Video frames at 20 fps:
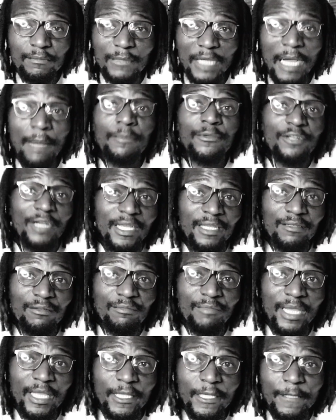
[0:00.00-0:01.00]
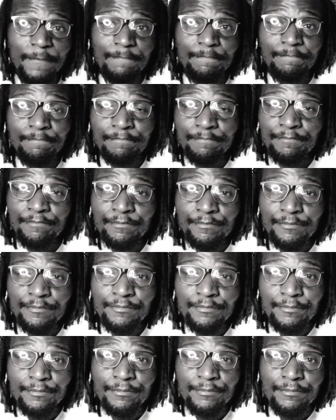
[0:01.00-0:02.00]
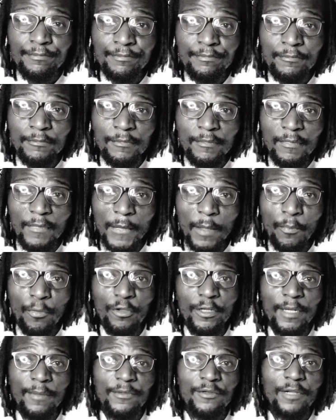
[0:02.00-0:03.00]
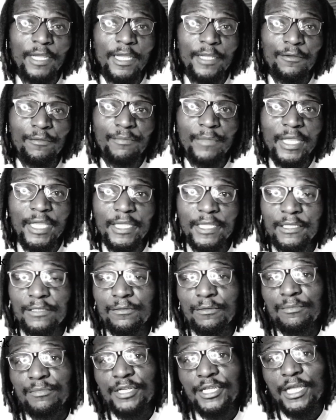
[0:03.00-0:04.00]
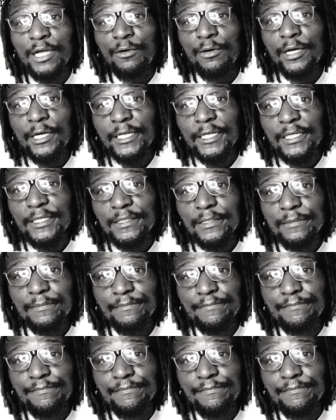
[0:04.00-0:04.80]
I'm trying to make. The point I'm trying to make is to bring awareness.